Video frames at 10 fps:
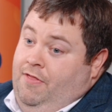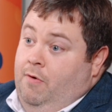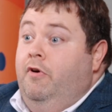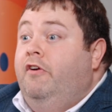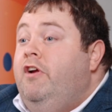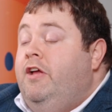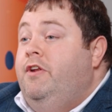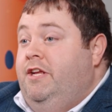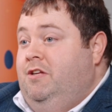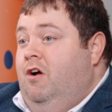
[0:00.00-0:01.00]
I think we're a really
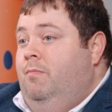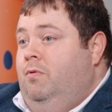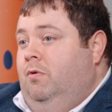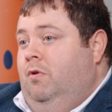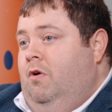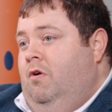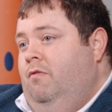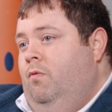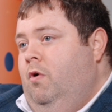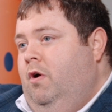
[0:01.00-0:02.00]
good example
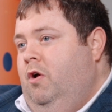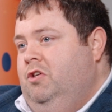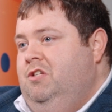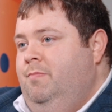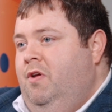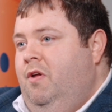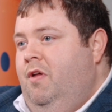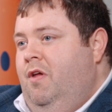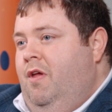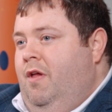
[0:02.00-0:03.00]
of what customer
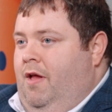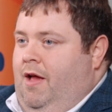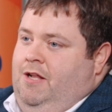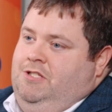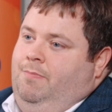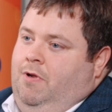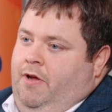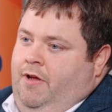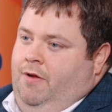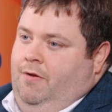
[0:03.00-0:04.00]
and
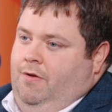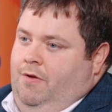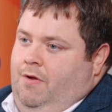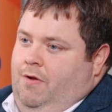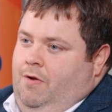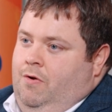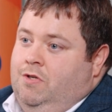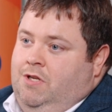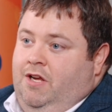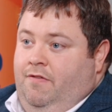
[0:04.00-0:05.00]
supplier
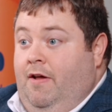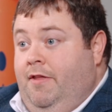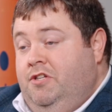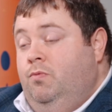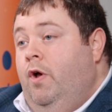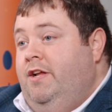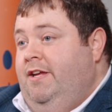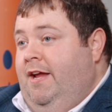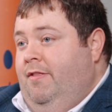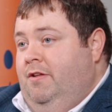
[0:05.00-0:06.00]
looks like, of how they should work
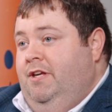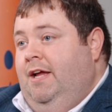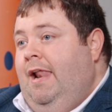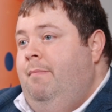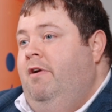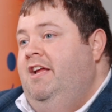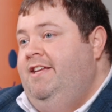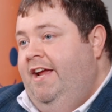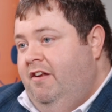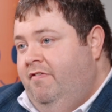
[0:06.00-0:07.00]
together, to collaborate,
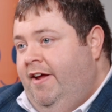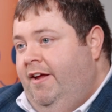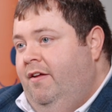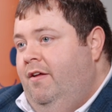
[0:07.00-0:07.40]
to innovate,